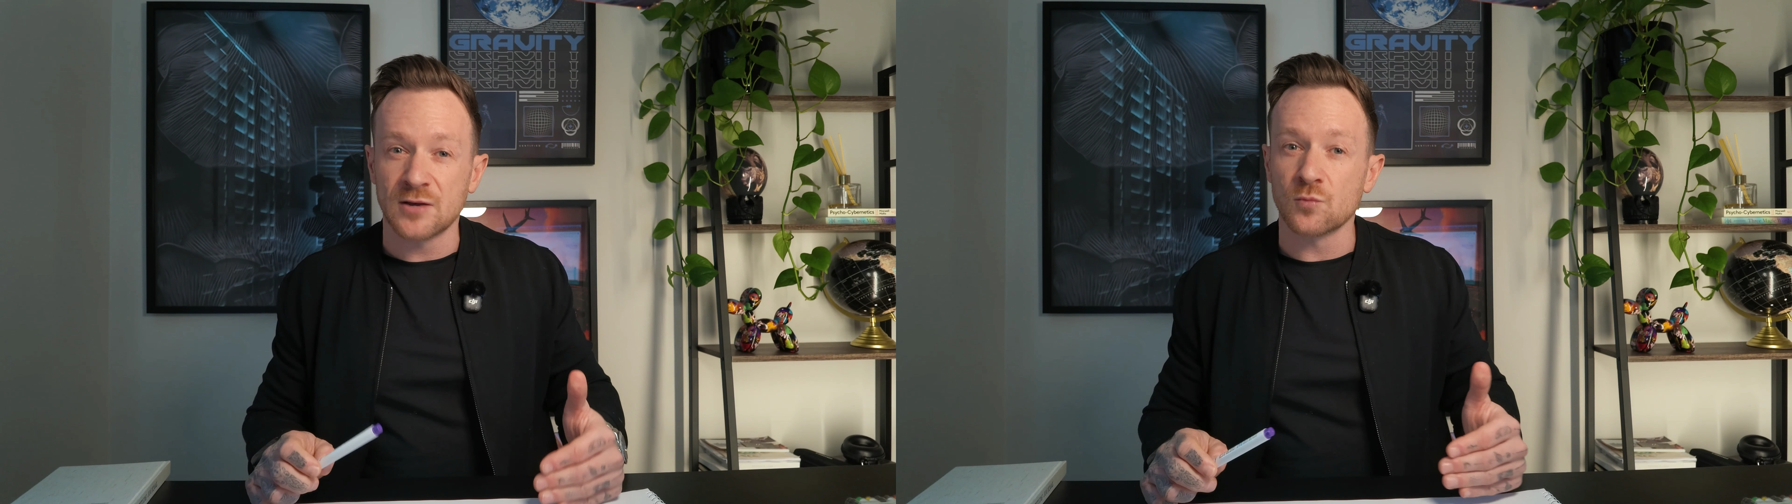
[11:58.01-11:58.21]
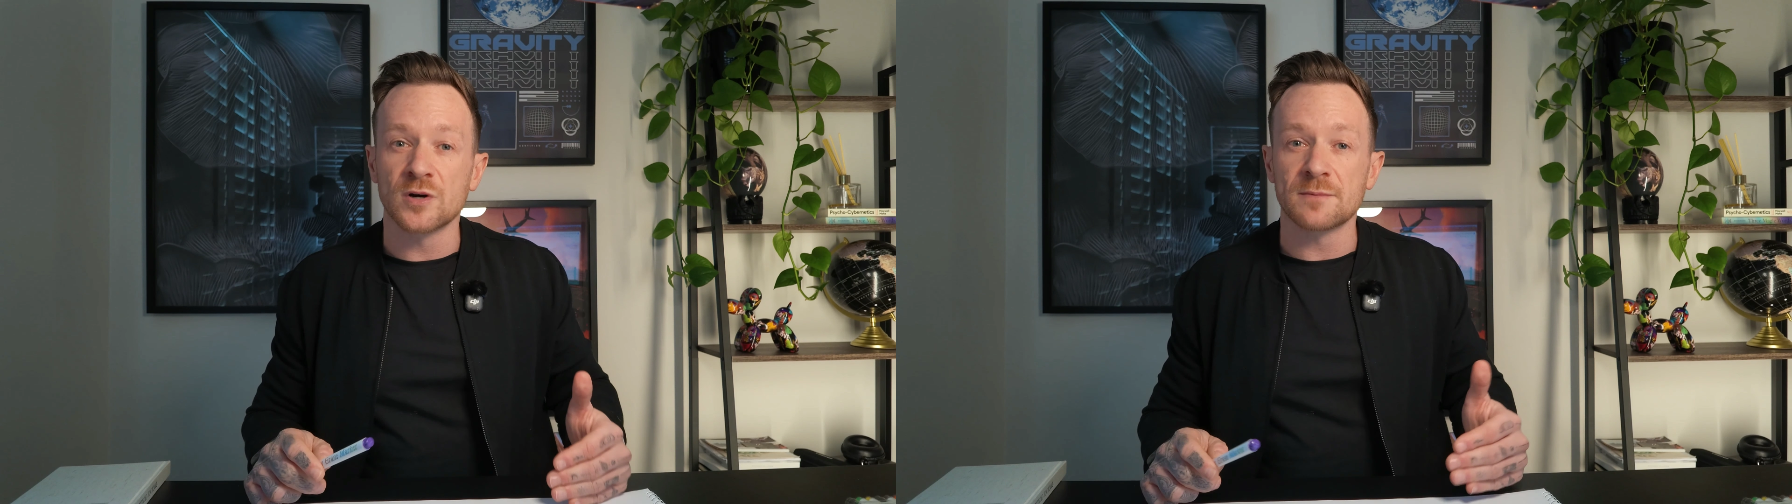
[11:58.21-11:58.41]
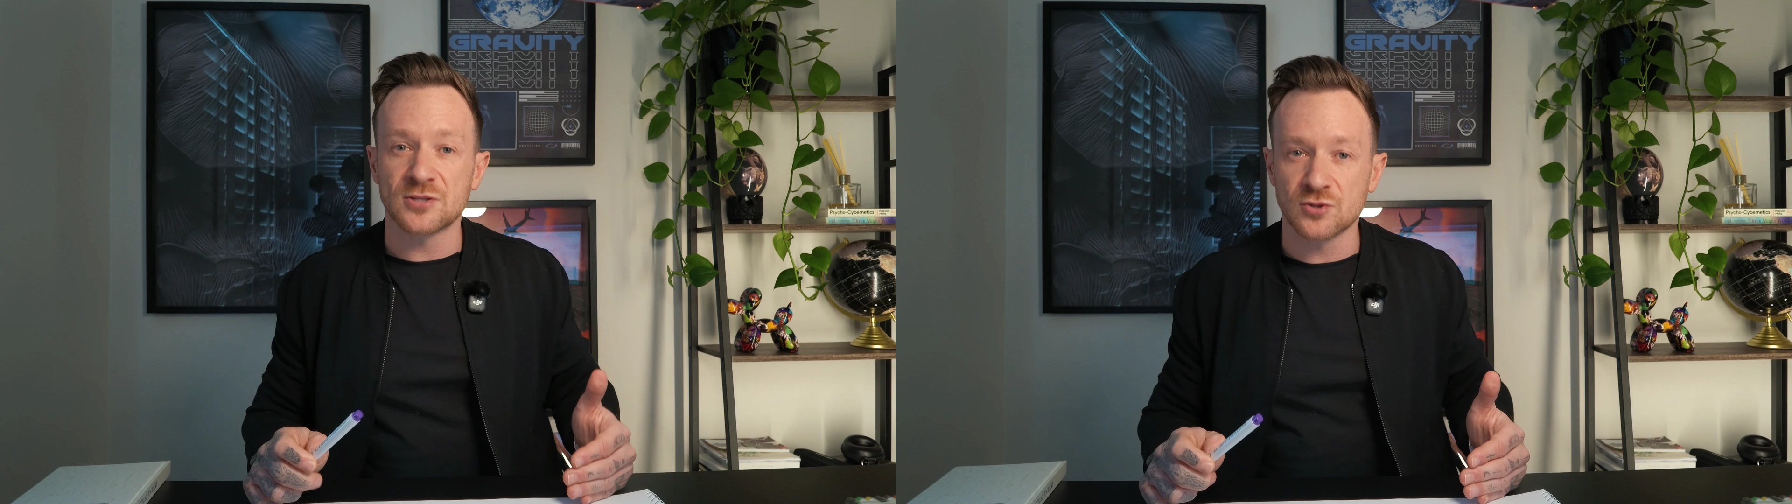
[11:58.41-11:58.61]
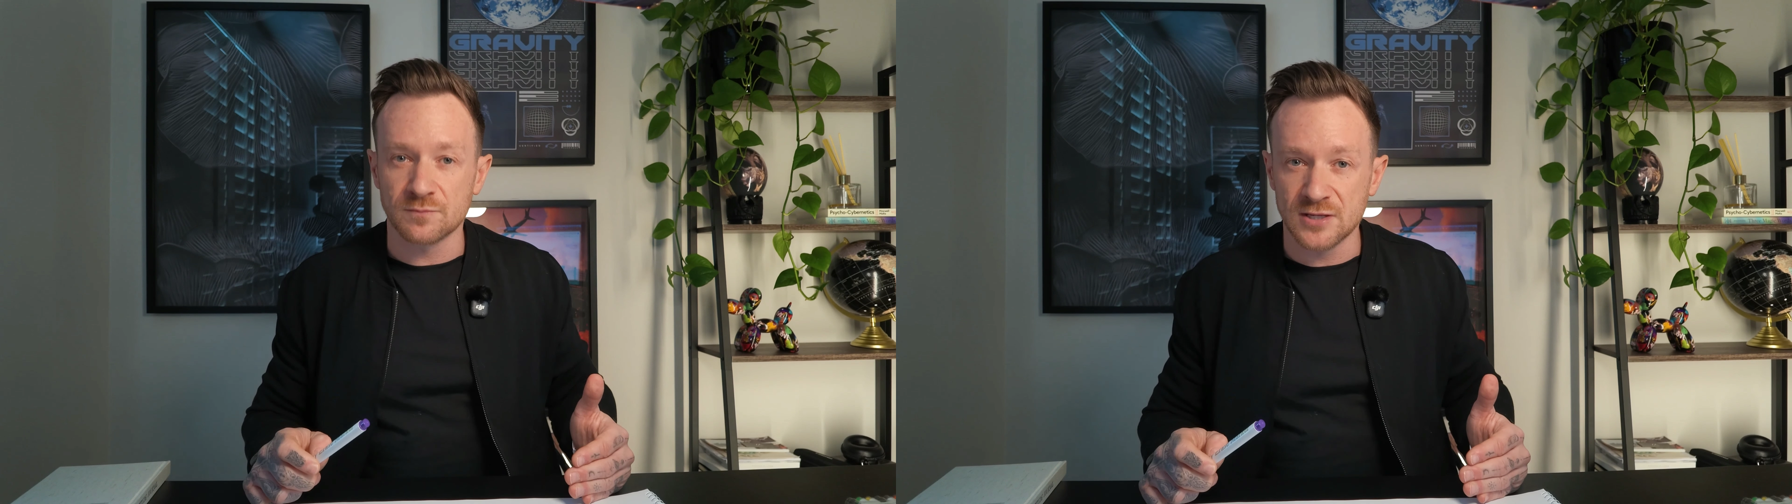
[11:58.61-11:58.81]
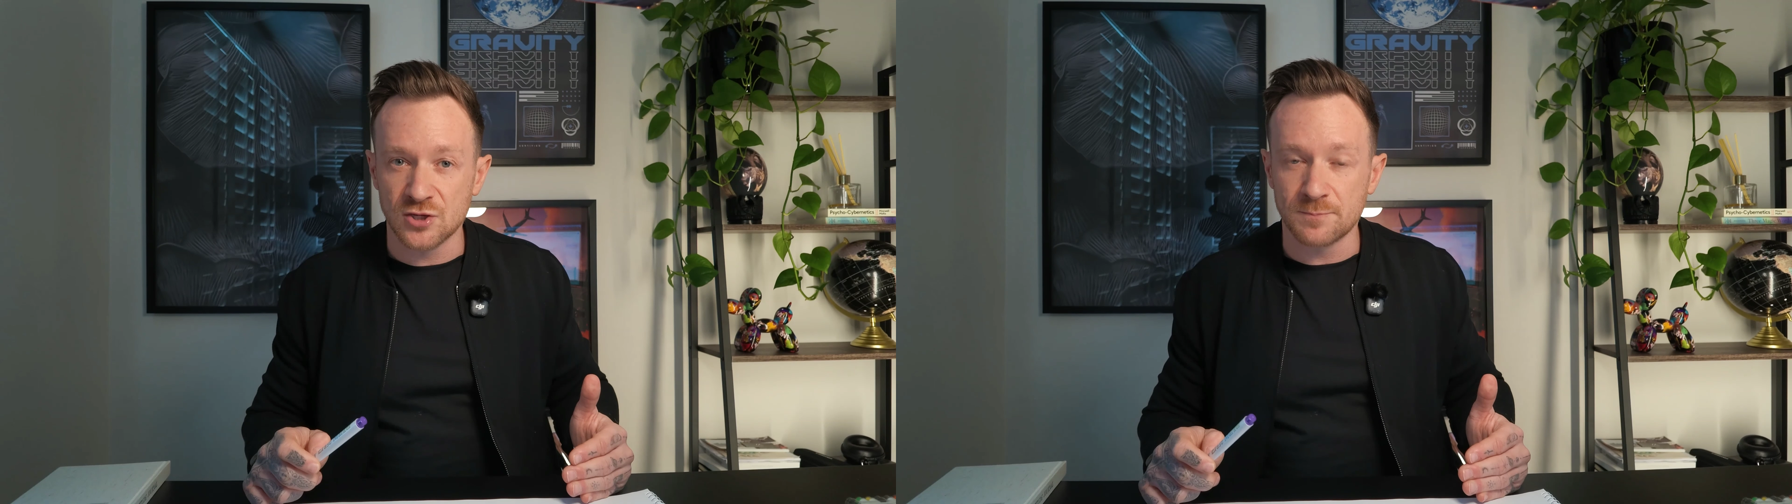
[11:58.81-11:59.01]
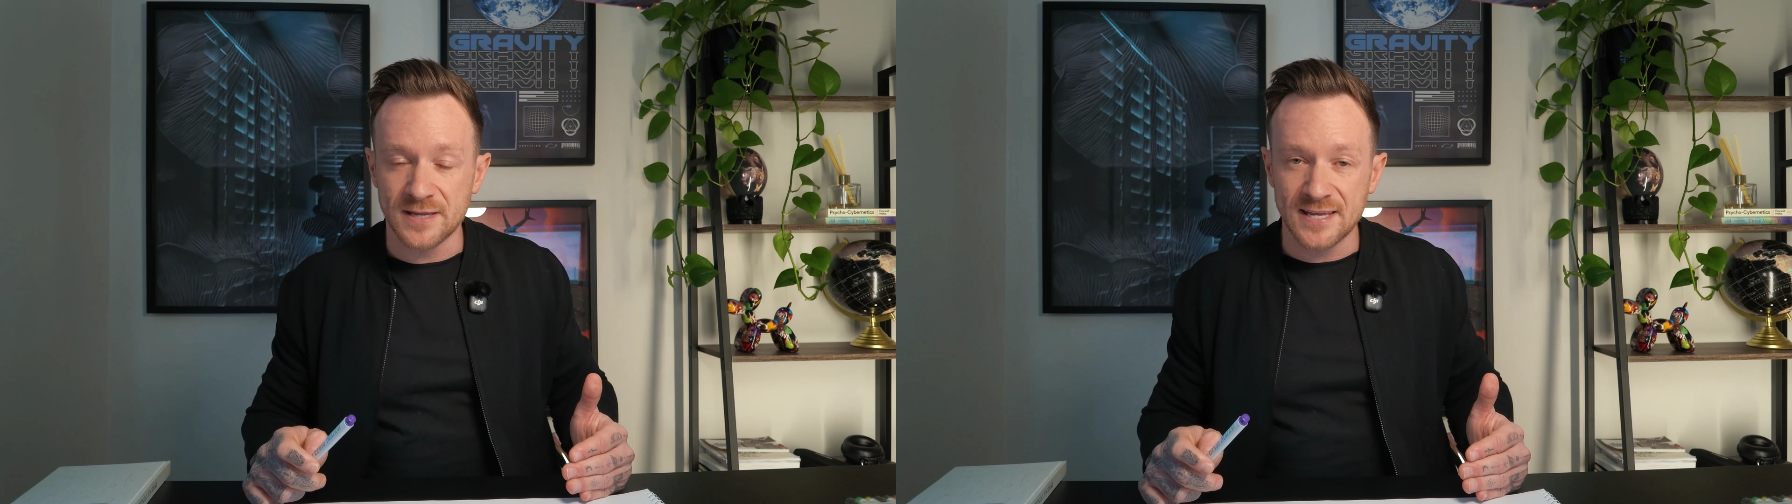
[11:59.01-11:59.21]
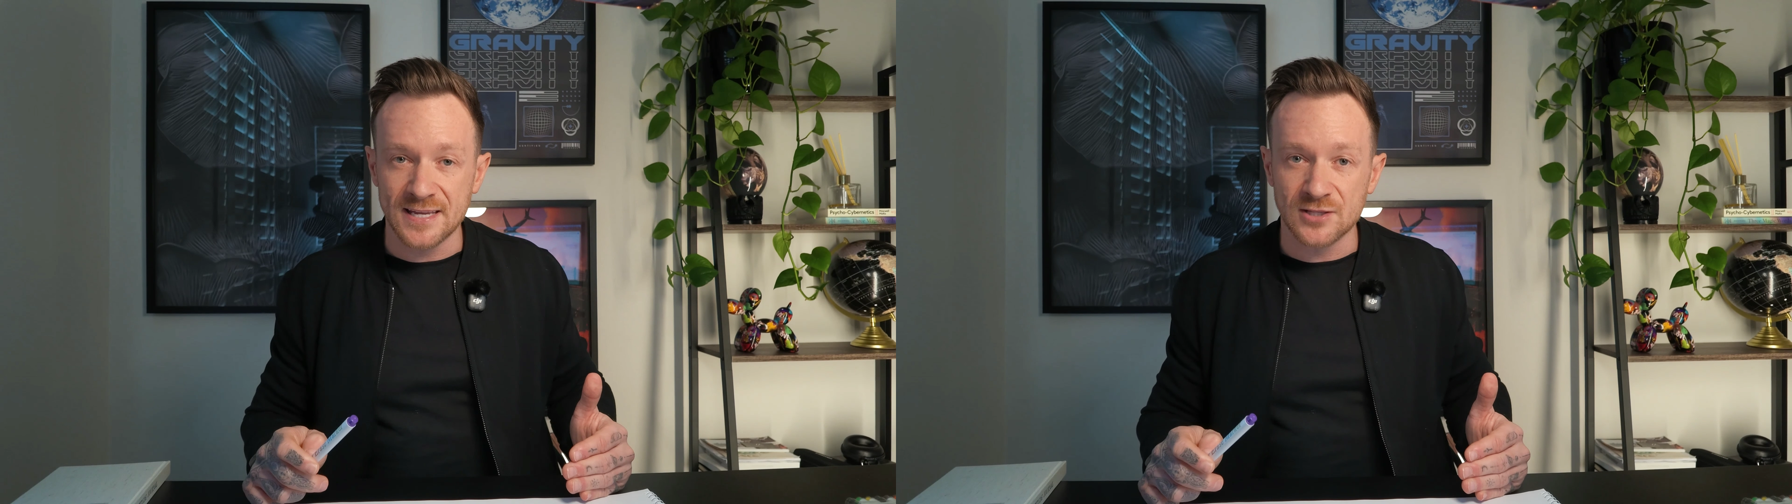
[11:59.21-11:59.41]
would it be something you'd be keen